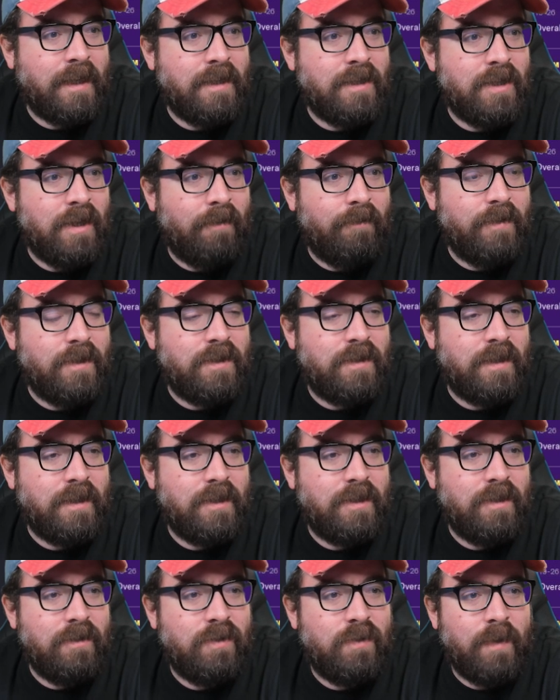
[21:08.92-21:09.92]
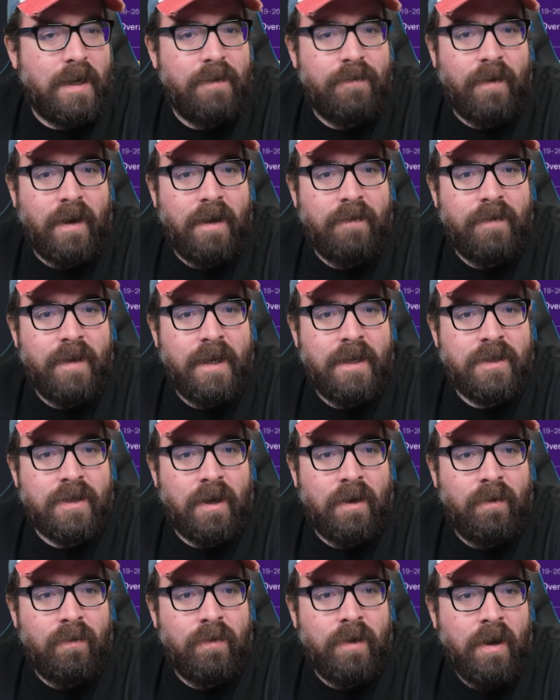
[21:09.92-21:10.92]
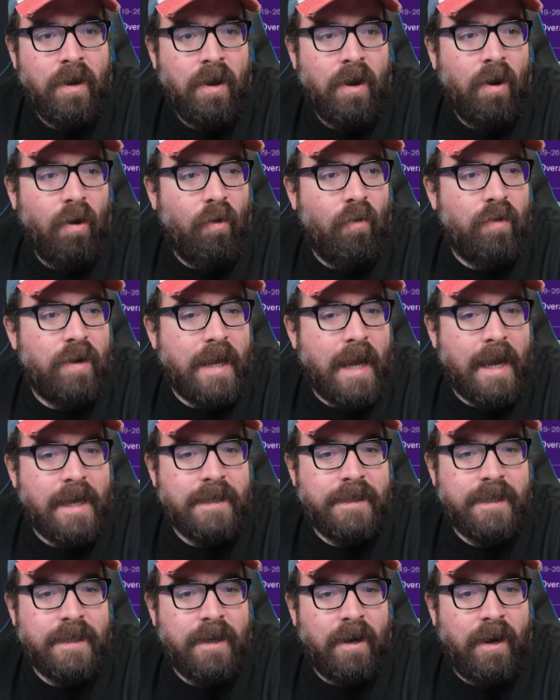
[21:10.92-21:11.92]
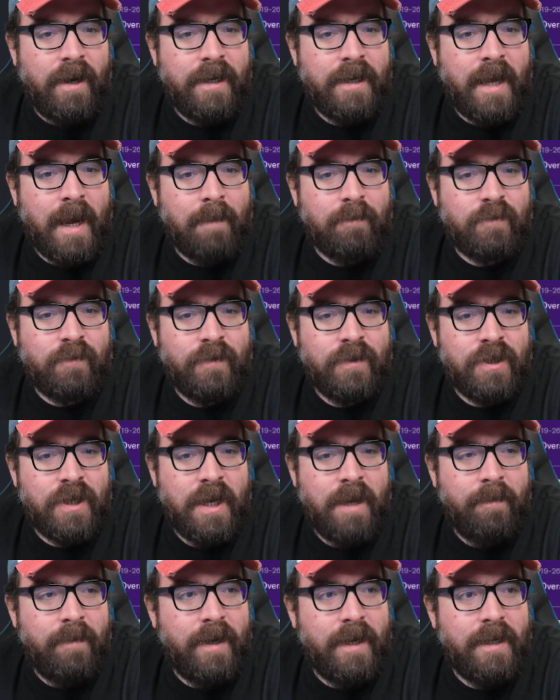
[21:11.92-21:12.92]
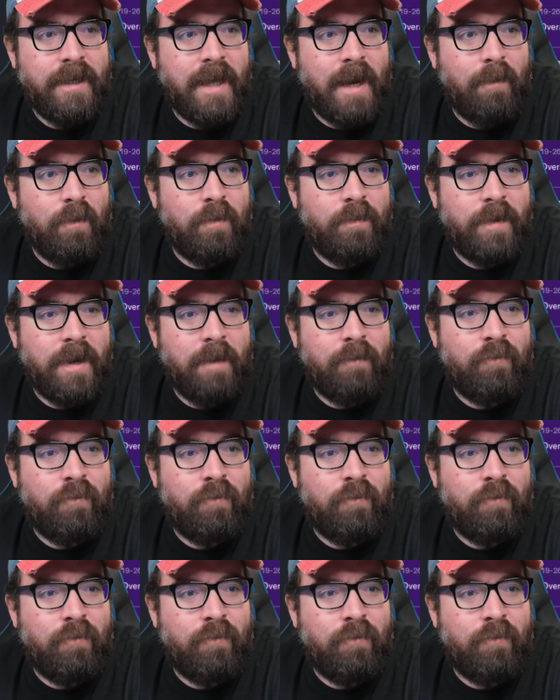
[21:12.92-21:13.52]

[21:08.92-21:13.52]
it's the obvious thing to do. 25 years old, already 89 caps for Germany. That would be a